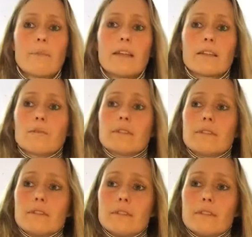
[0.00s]
Like there
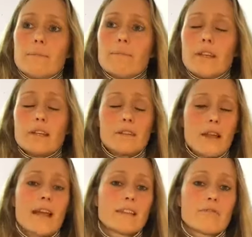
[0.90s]
was somebody's
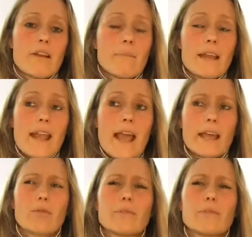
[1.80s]
hands around my neck,